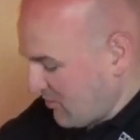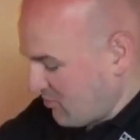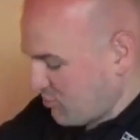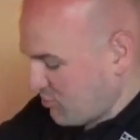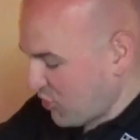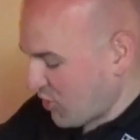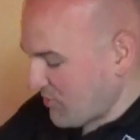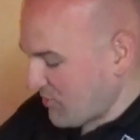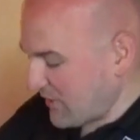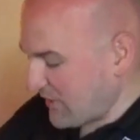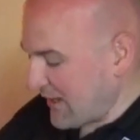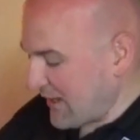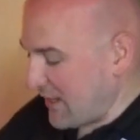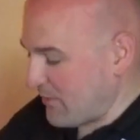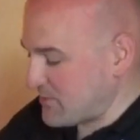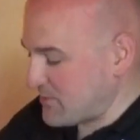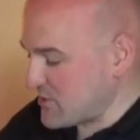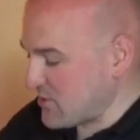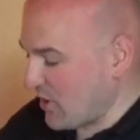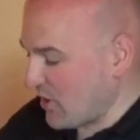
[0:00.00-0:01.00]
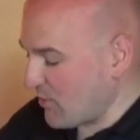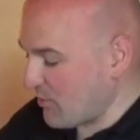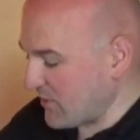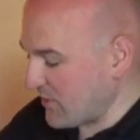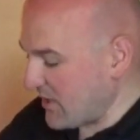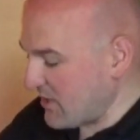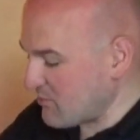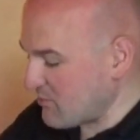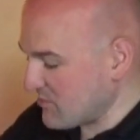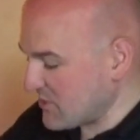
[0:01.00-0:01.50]
Put my laptop
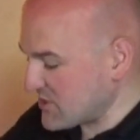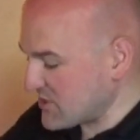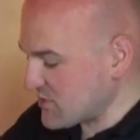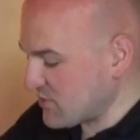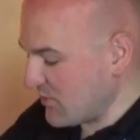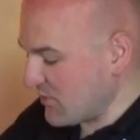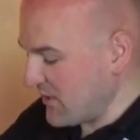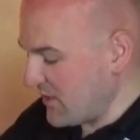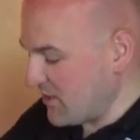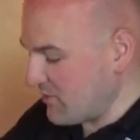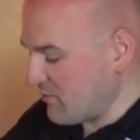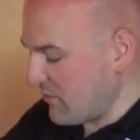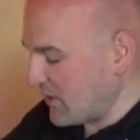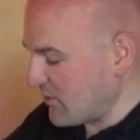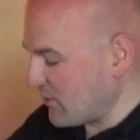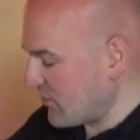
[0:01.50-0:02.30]
in between my